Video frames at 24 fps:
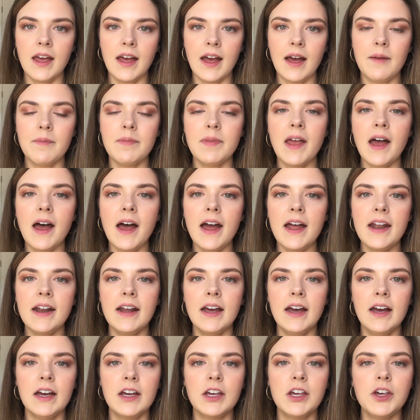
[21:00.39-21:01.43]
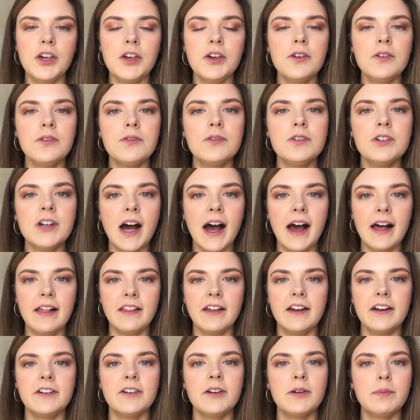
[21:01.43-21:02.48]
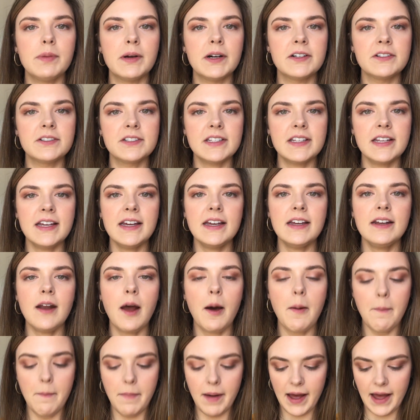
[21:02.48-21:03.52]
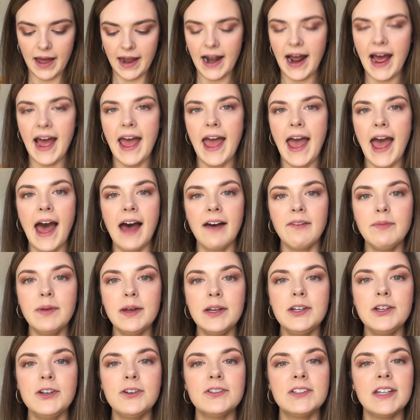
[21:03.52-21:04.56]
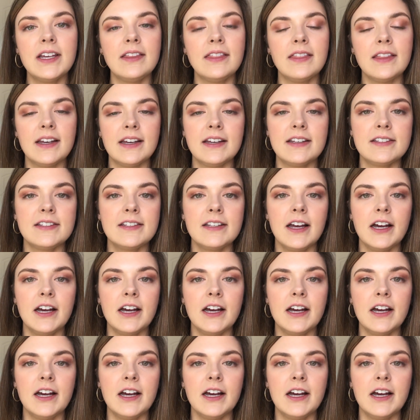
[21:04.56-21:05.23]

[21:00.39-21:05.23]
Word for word: I'm not a huge eyeliner person, but I have been using this